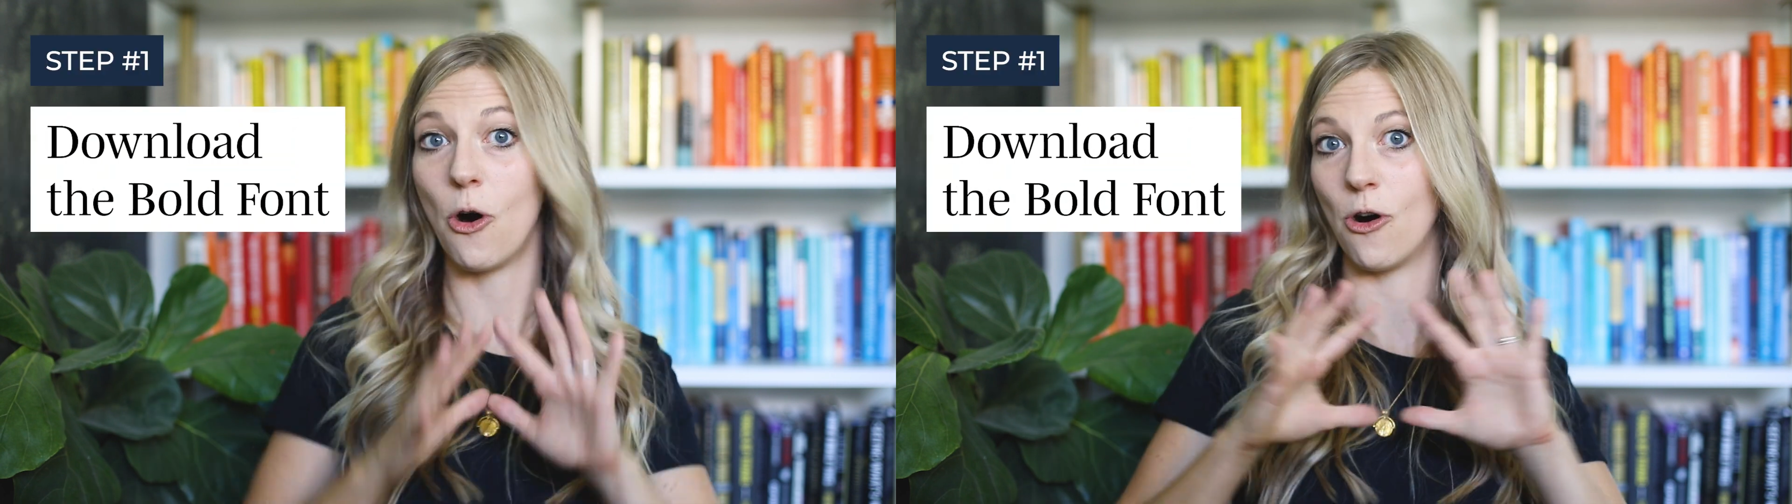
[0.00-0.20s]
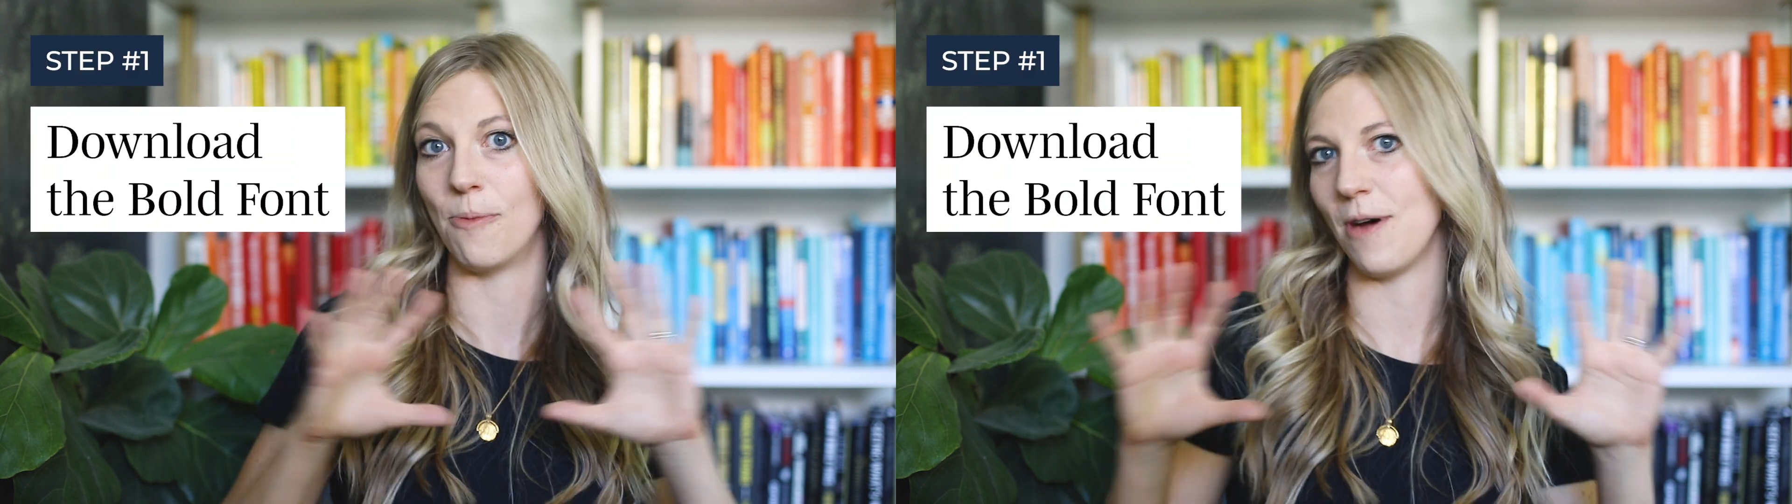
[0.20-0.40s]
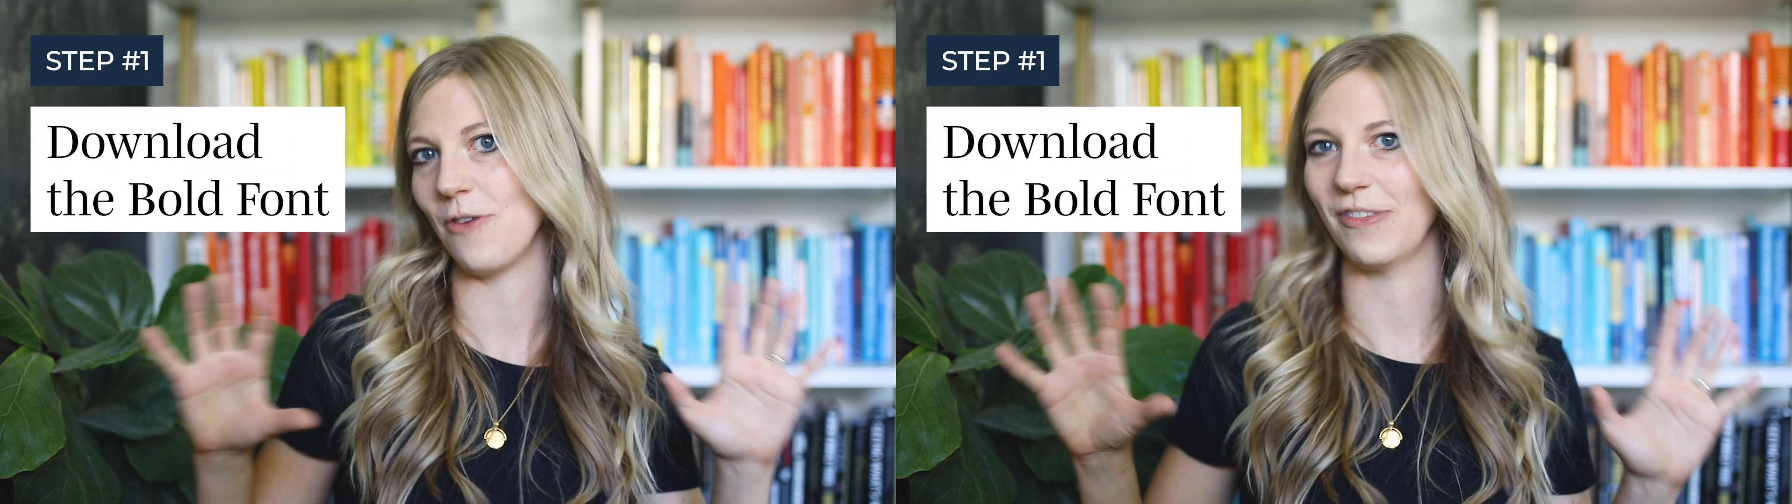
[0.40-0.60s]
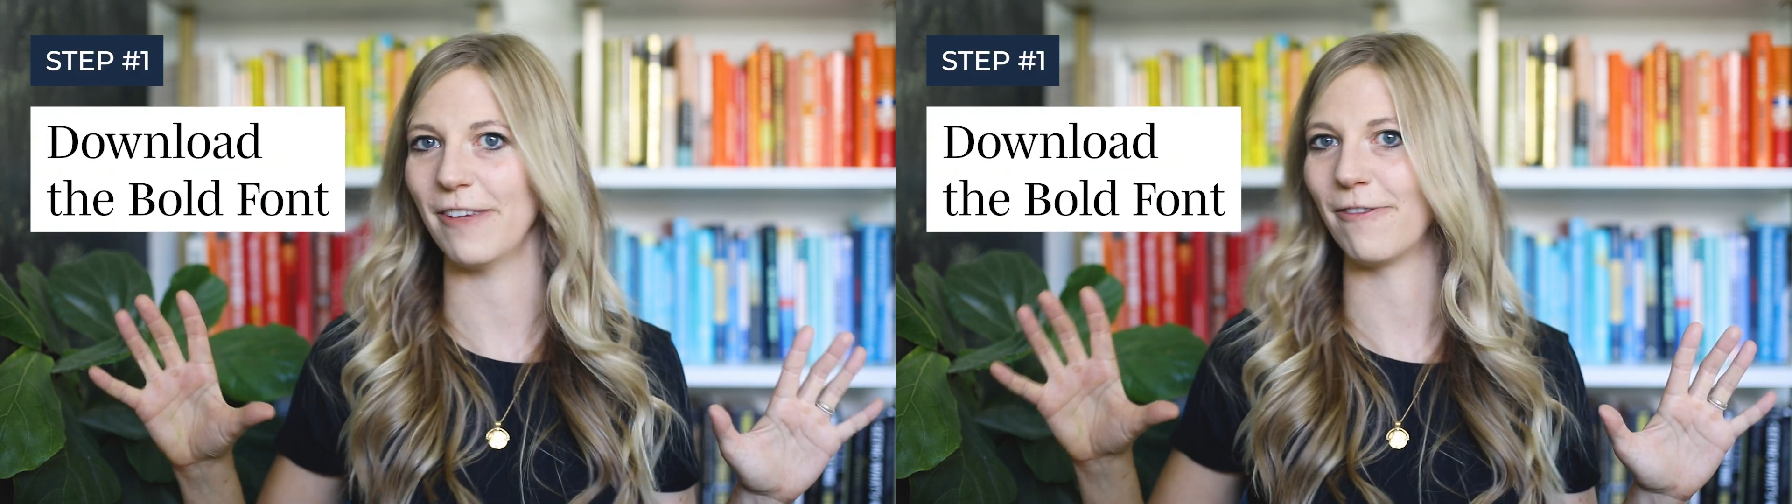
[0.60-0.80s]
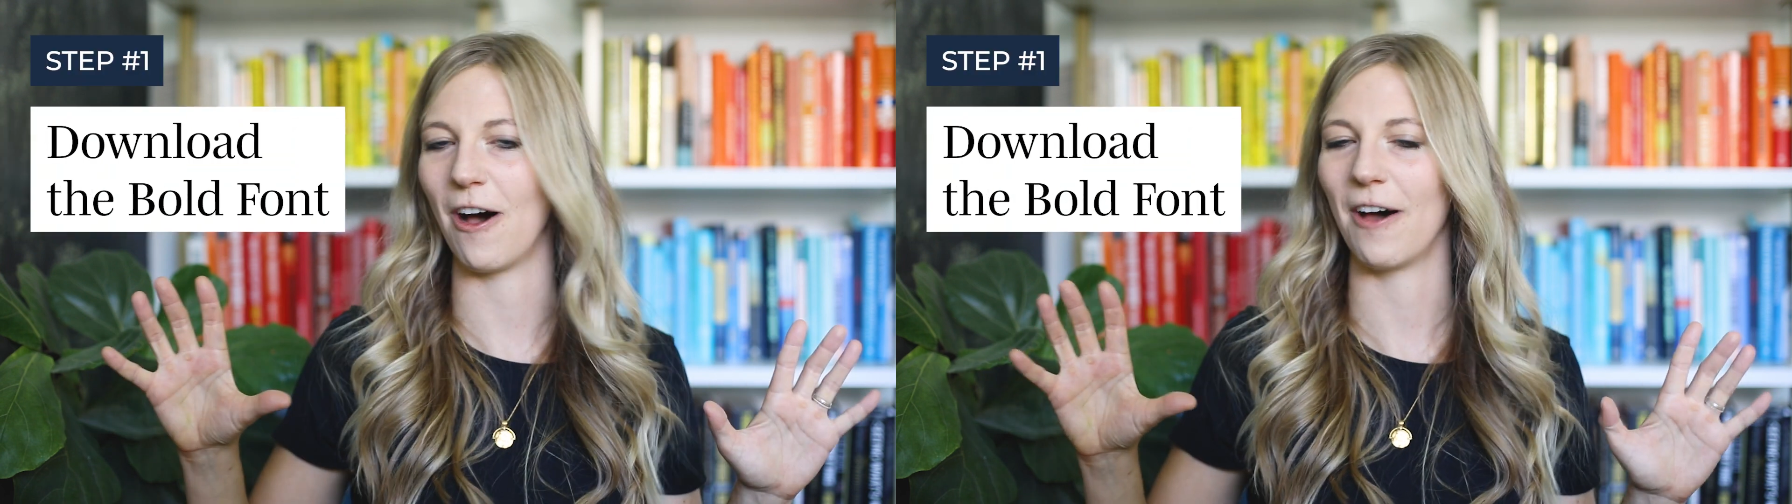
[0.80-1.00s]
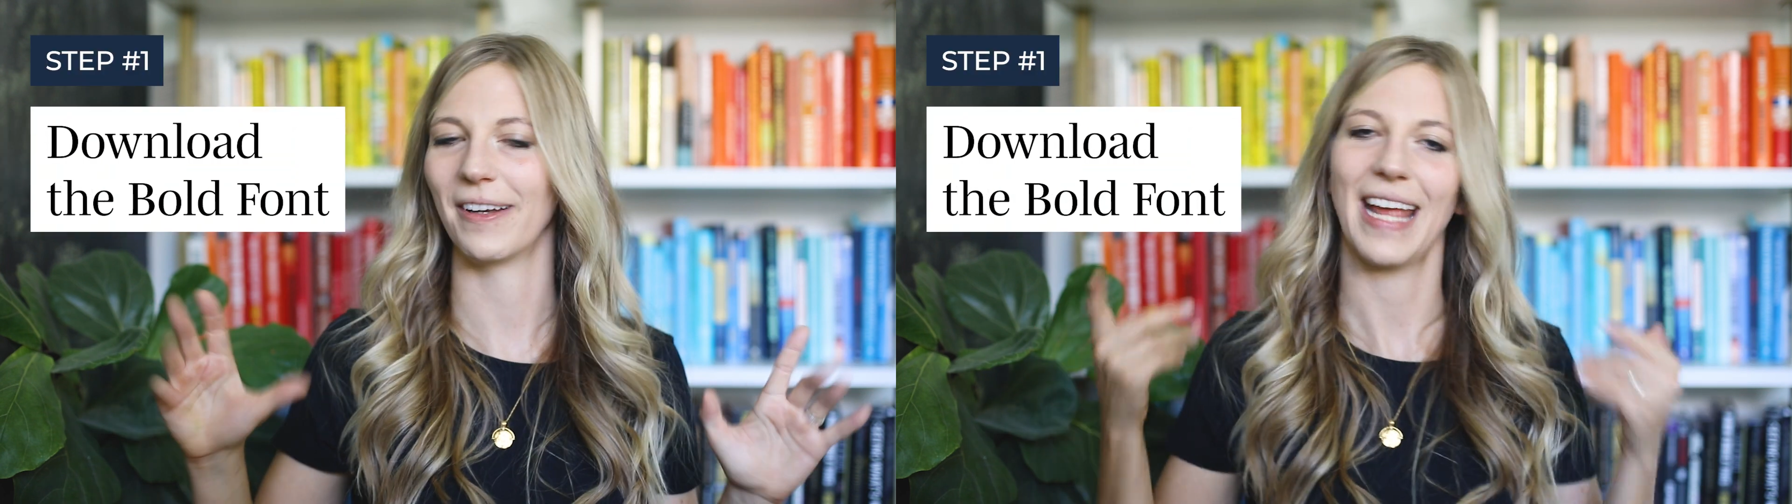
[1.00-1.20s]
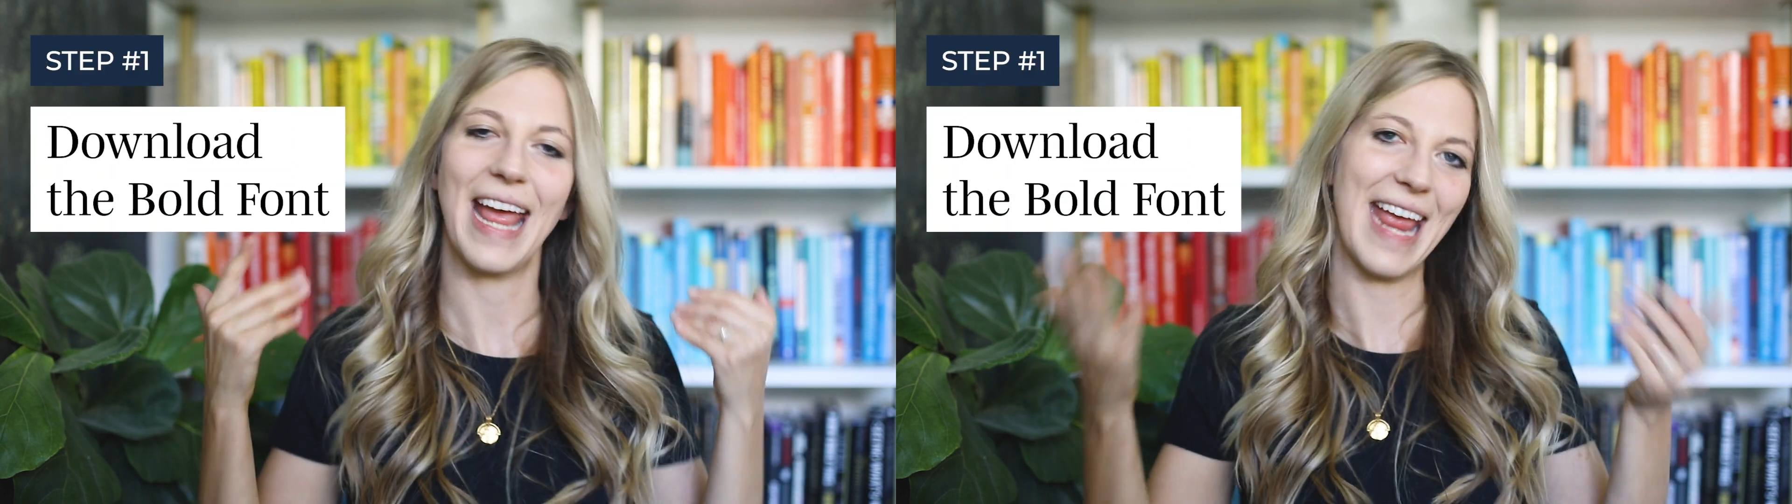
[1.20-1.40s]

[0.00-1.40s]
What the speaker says: Hormozi font,